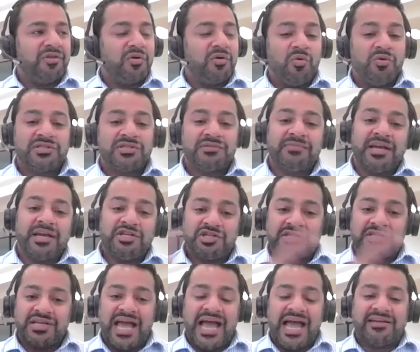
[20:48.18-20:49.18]

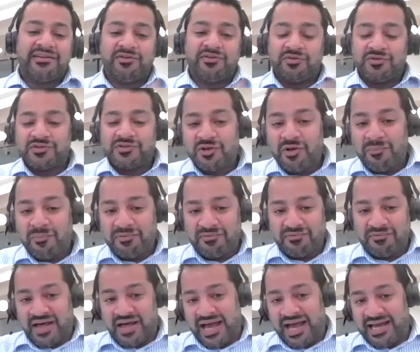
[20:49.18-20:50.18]
Automation added on top
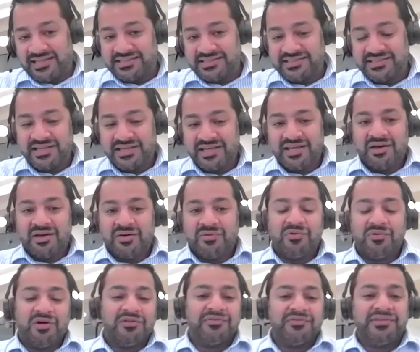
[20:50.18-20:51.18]
of that,
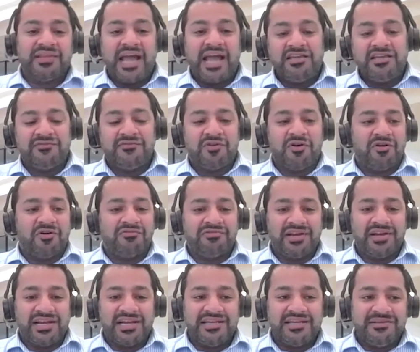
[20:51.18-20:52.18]
well, now you've got a
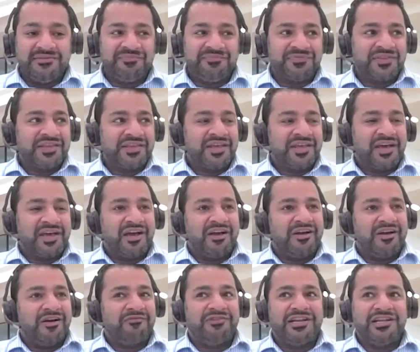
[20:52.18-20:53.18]
really
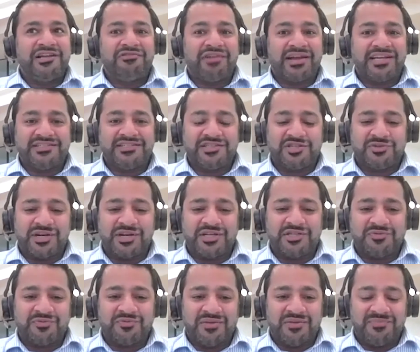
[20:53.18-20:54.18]
great
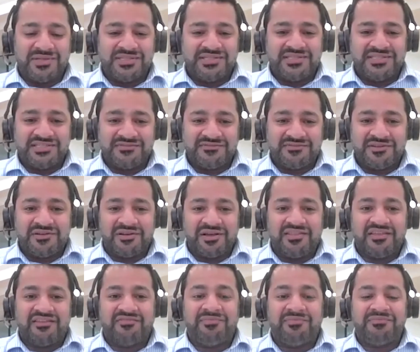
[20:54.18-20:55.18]
situation where businesses feel
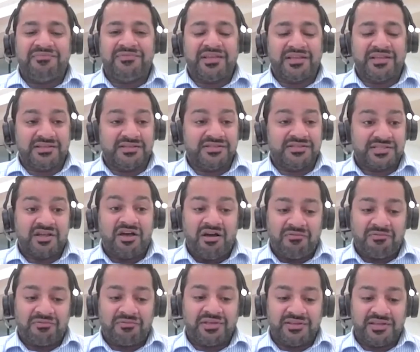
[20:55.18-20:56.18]
like
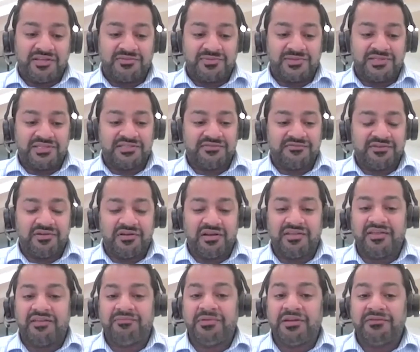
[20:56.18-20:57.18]
staff within those businesses feel
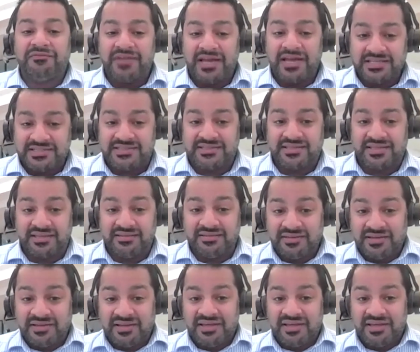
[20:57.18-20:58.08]
like they've been invested in,